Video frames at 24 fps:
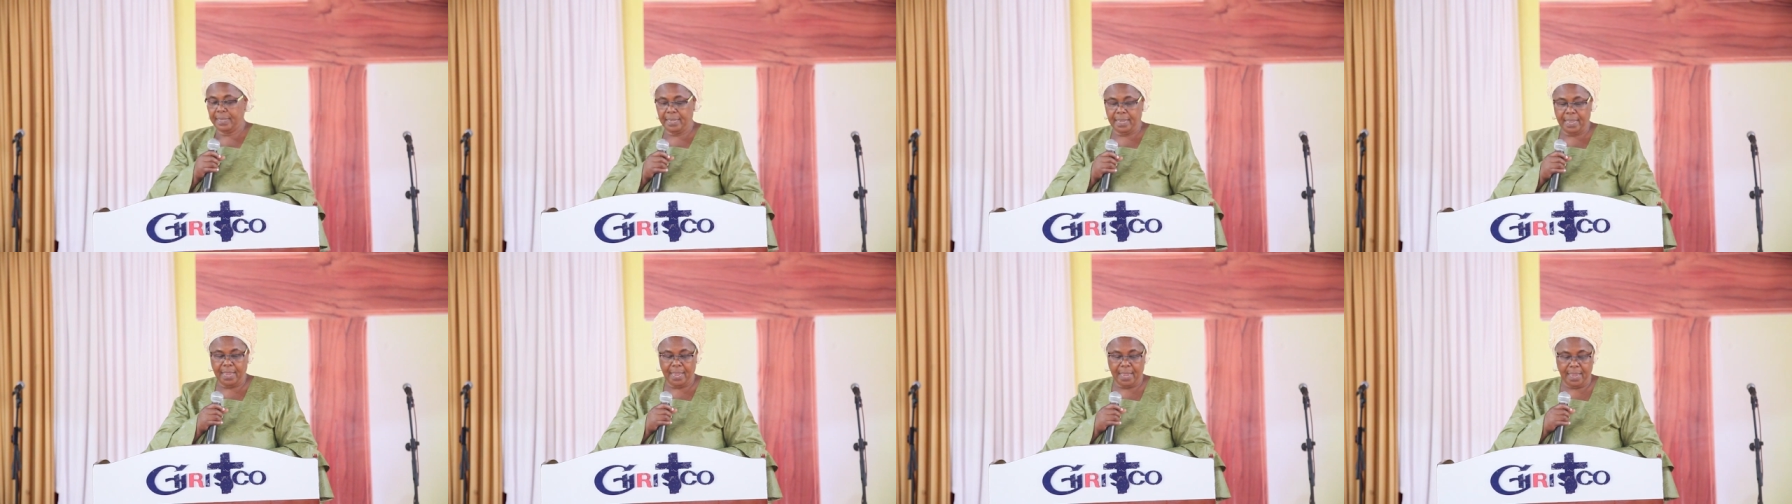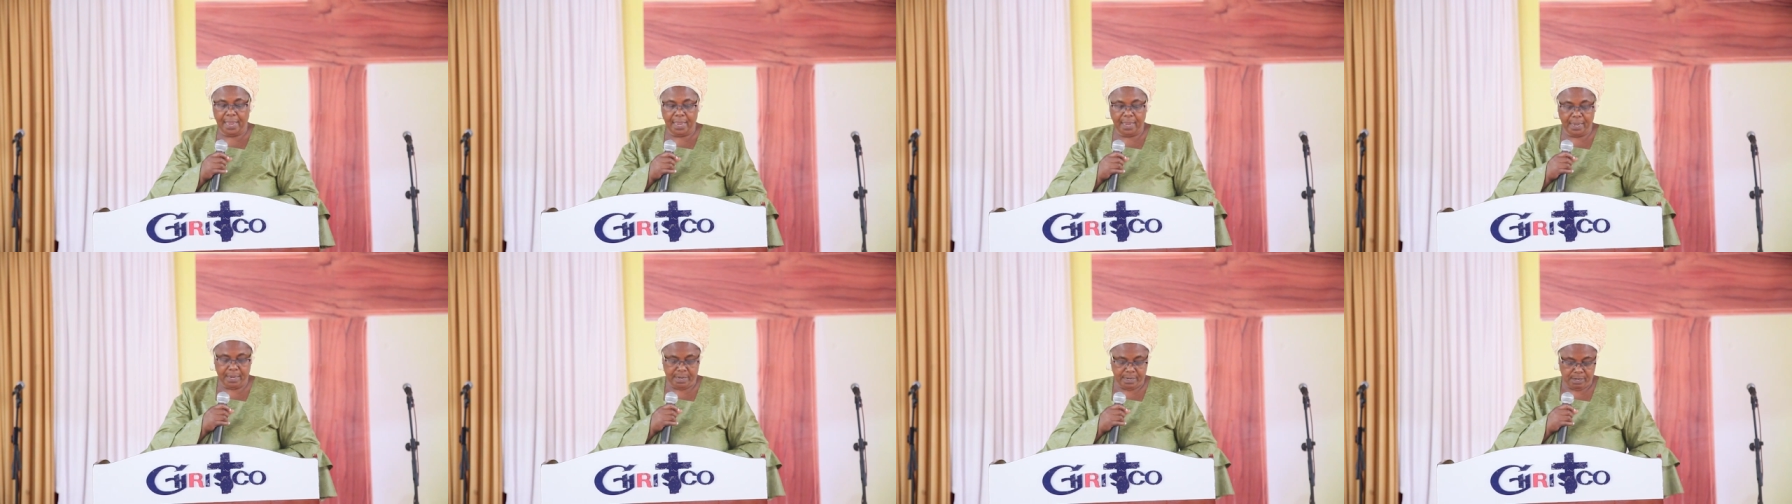
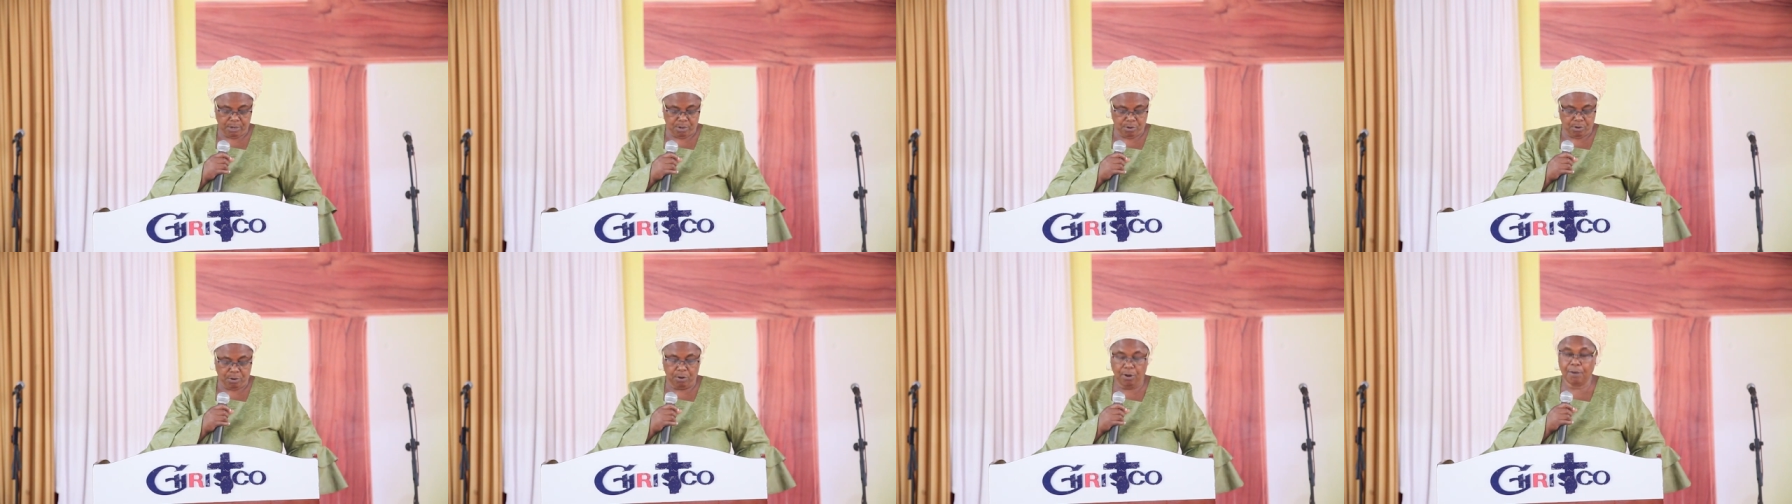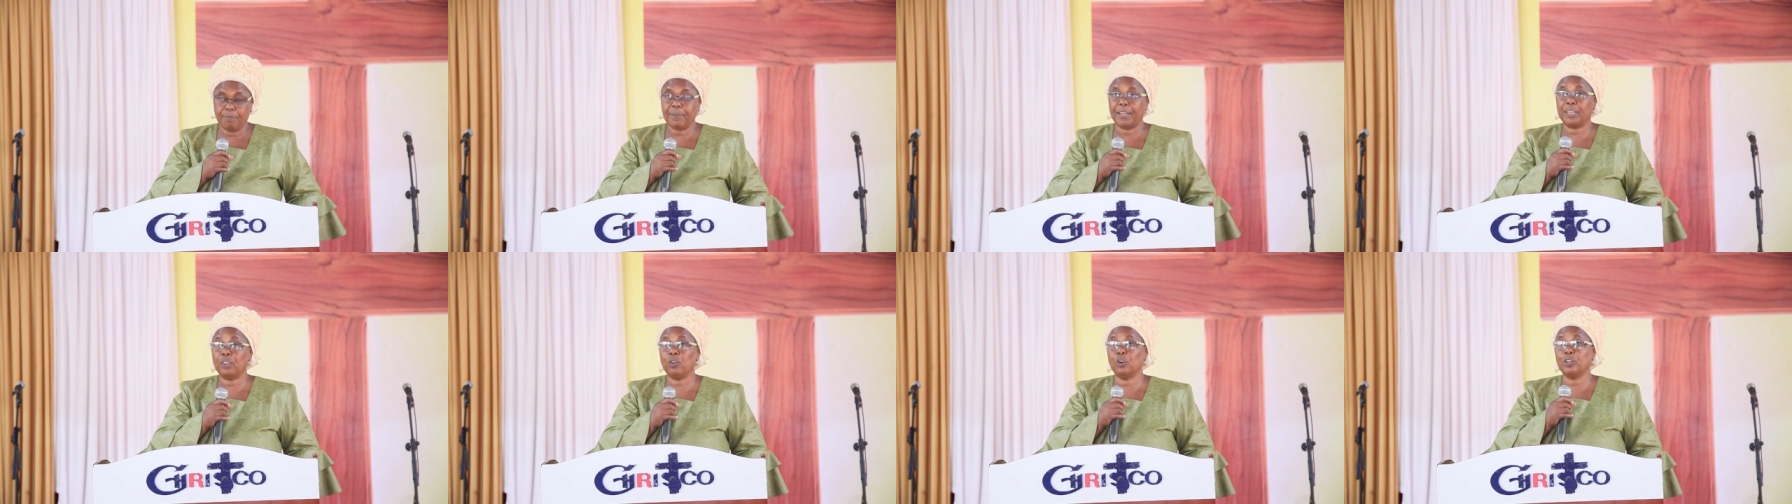
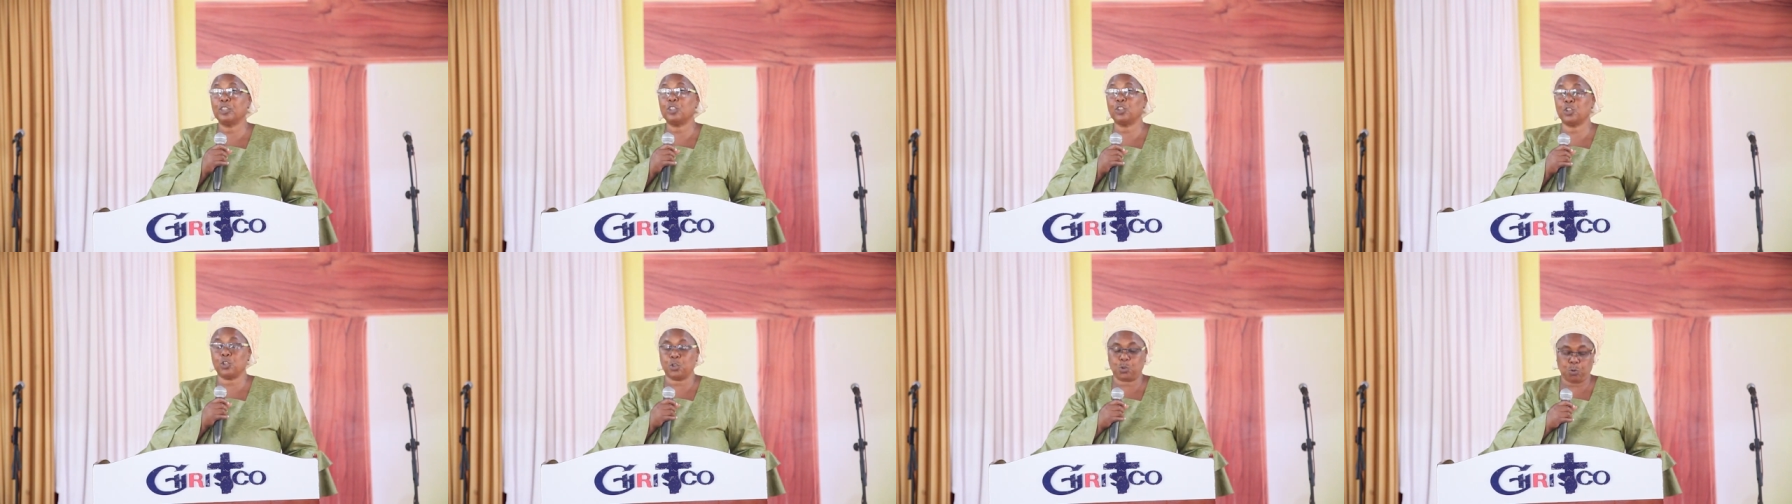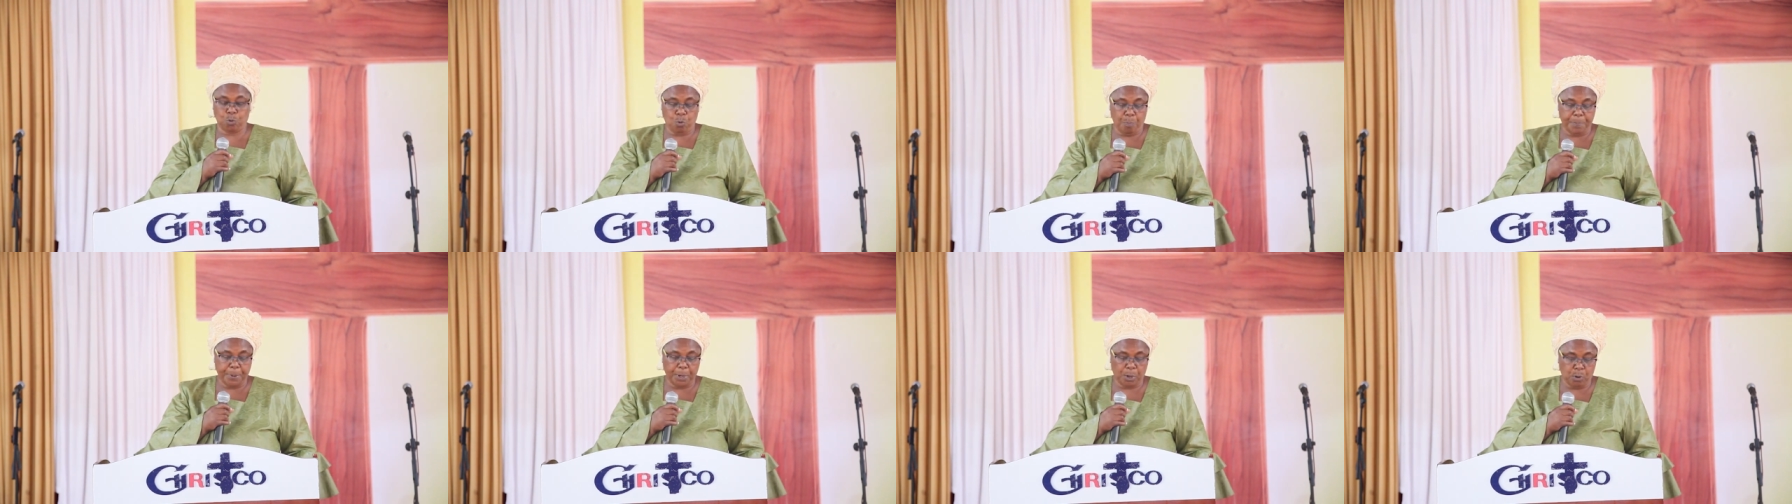over those
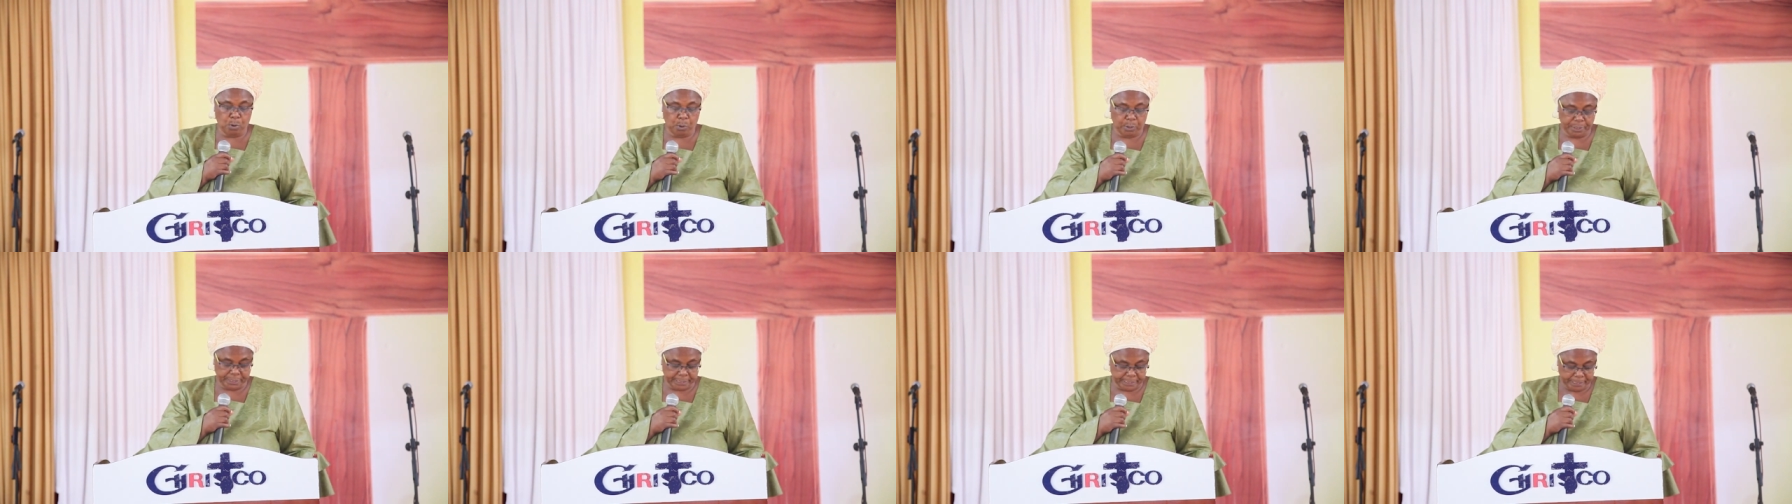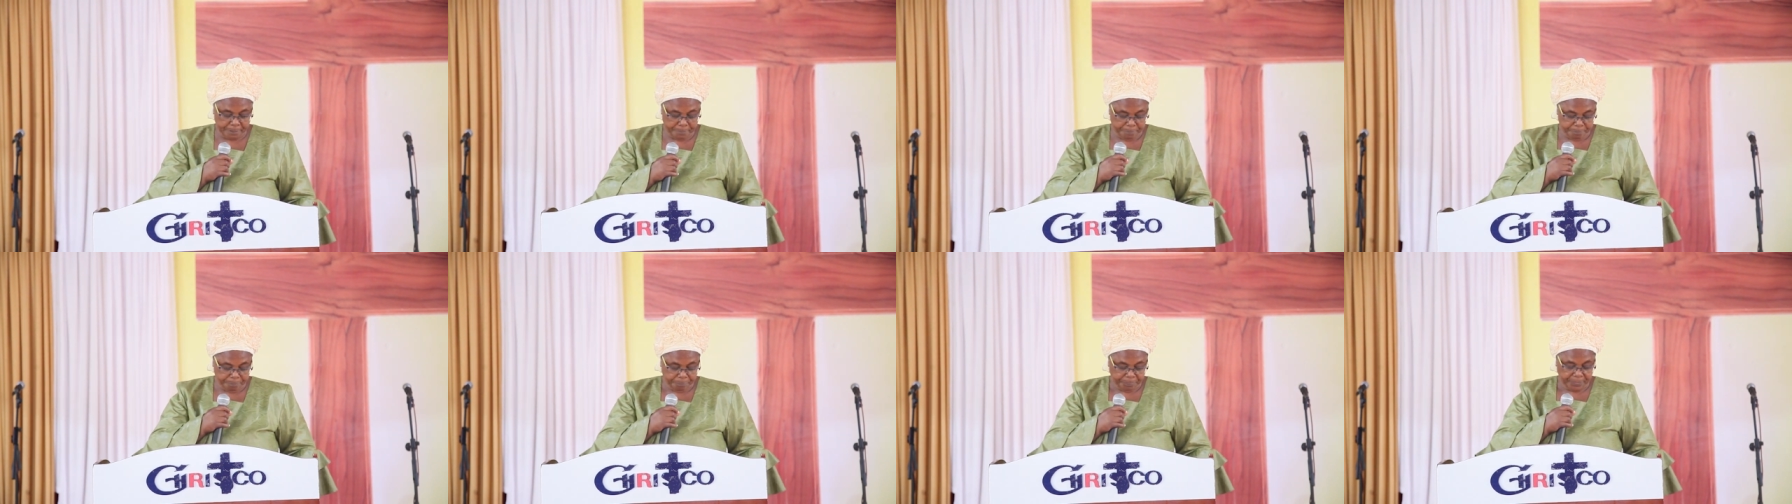two,
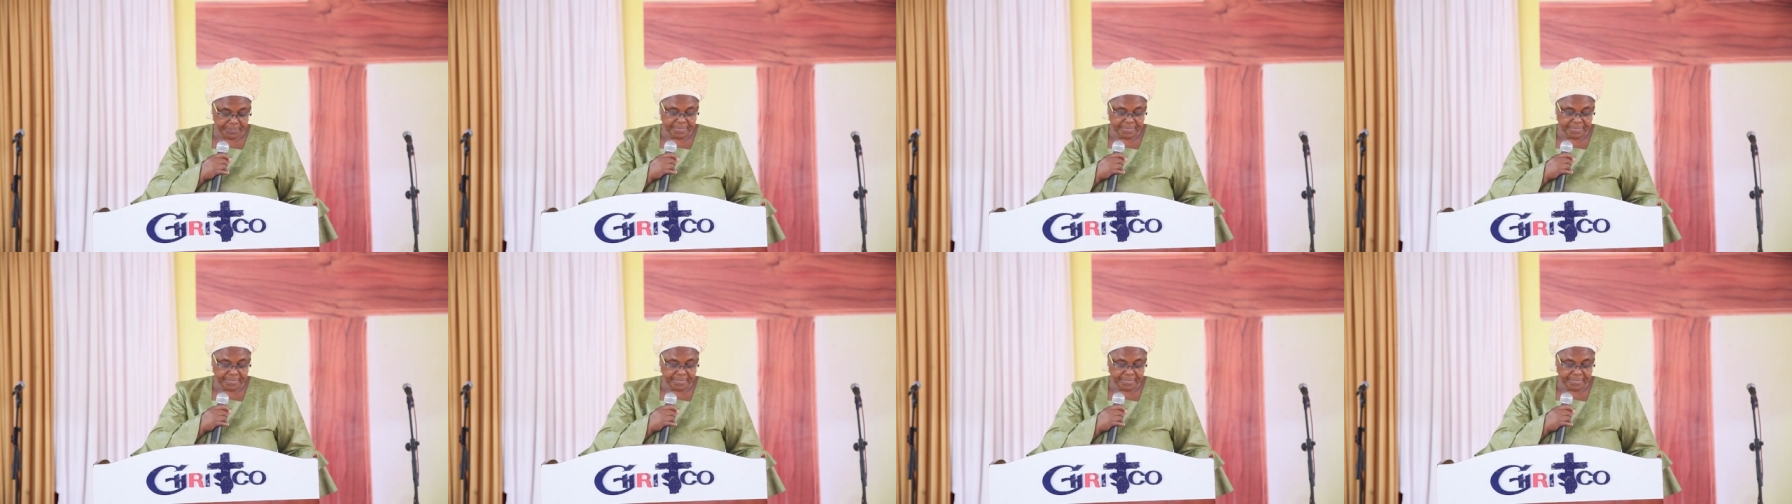because